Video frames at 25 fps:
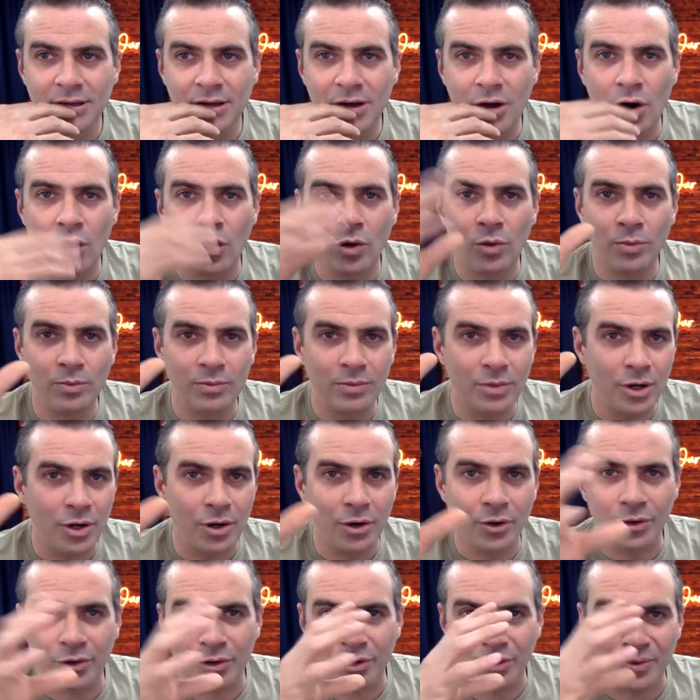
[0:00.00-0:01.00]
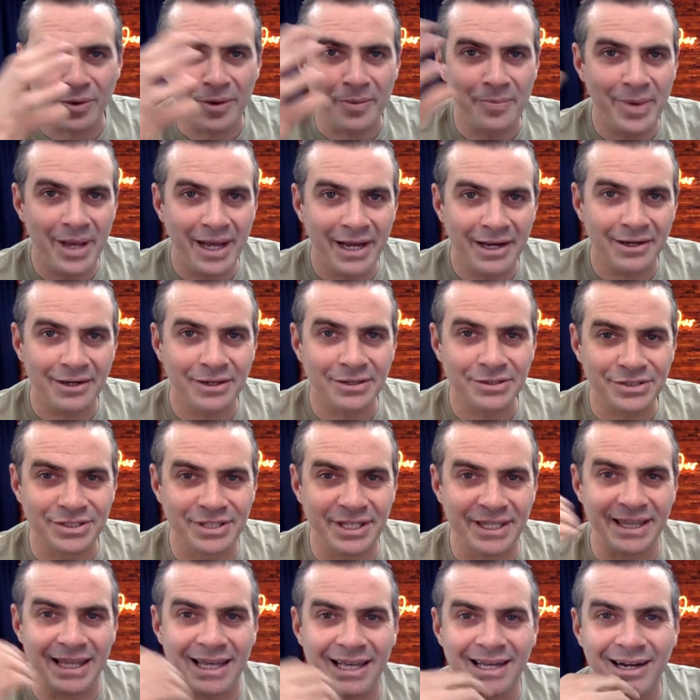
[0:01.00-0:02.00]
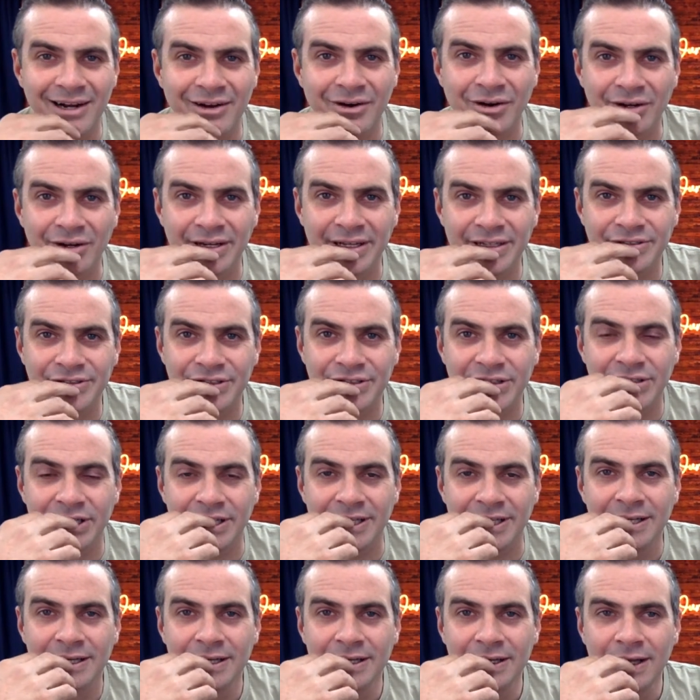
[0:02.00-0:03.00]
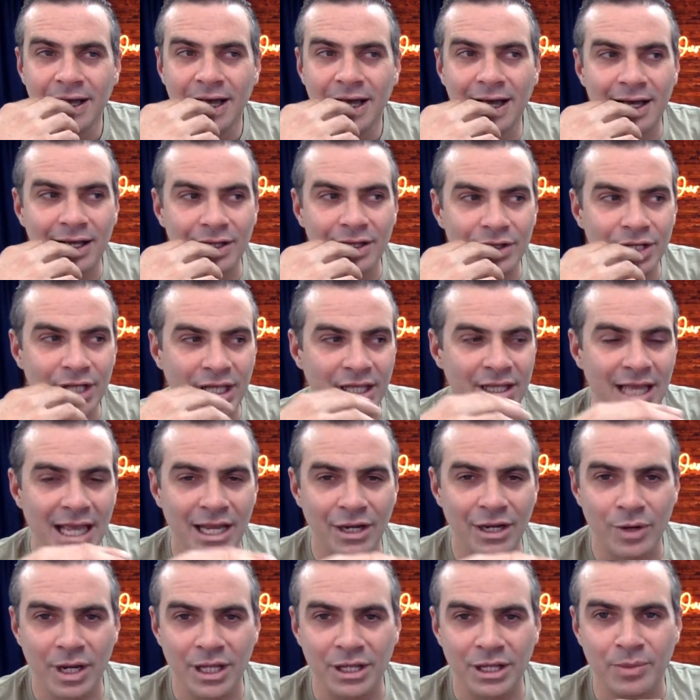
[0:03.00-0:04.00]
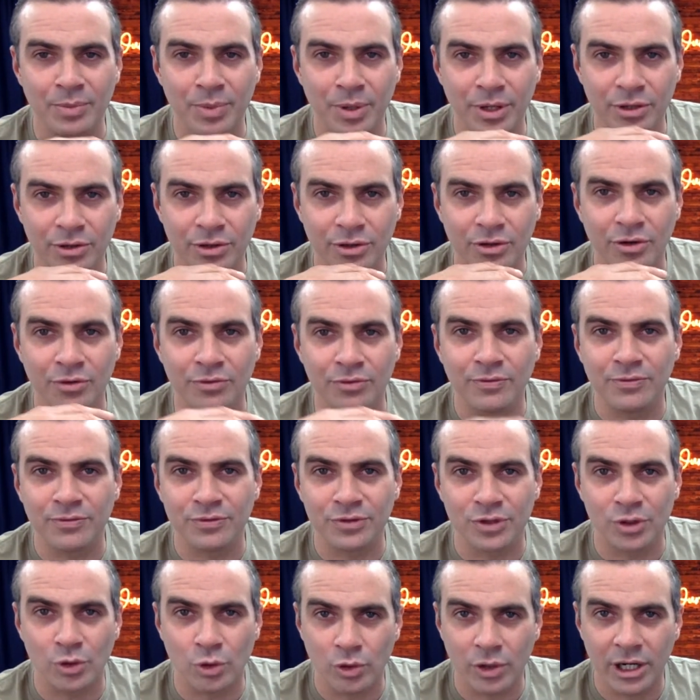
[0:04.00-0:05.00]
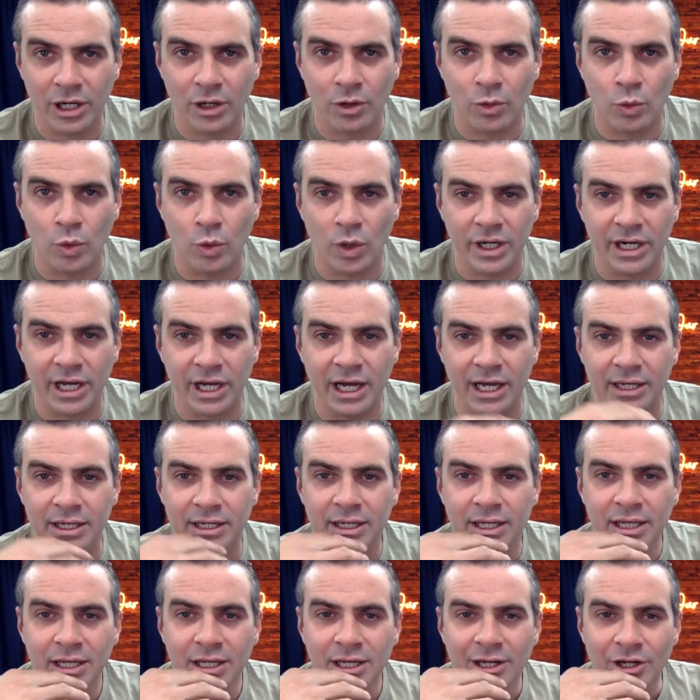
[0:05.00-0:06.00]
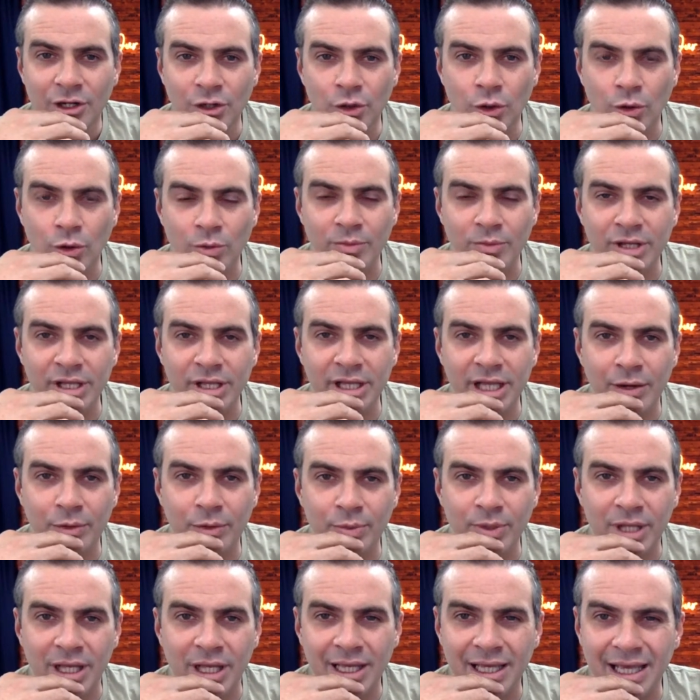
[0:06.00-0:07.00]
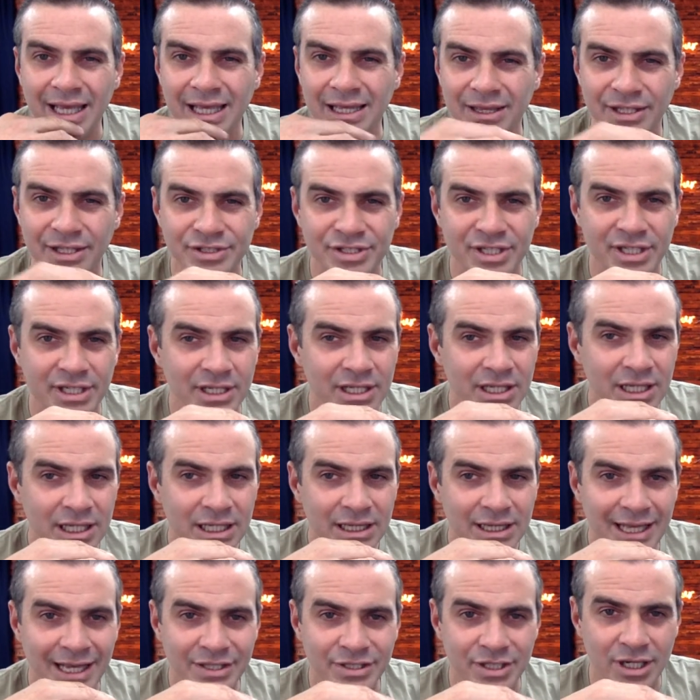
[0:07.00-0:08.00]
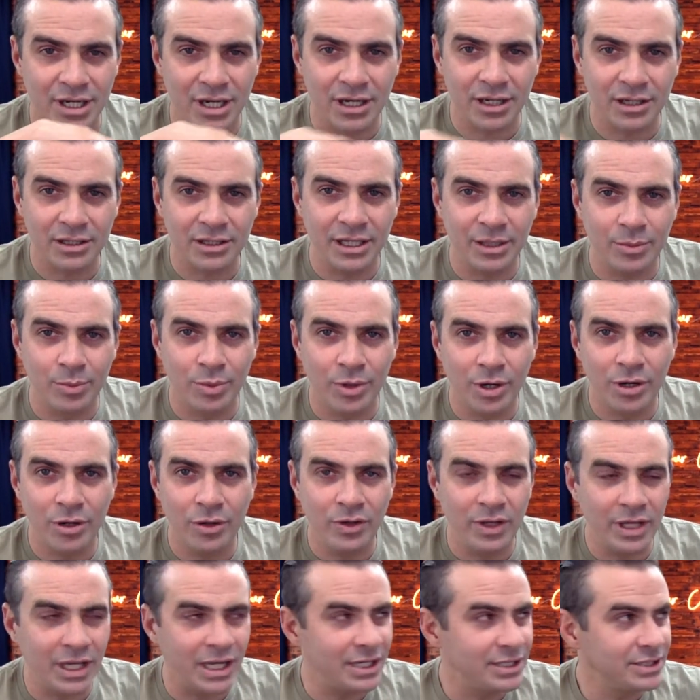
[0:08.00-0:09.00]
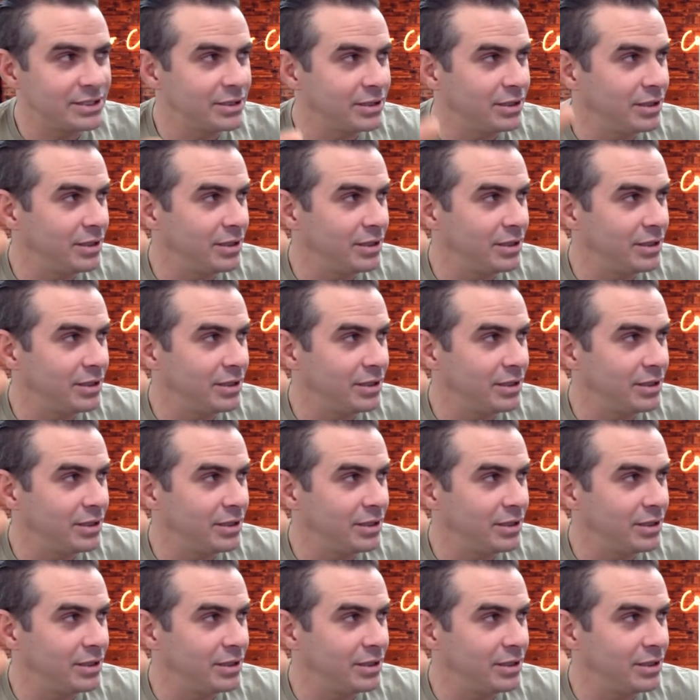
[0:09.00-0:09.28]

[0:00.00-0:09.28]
homeowner repairs that aren't necessarily looking that great. They put in their own flooring or whatnot. Normally, I would be like, "Hey, listen, that's ugly, bro. You gotta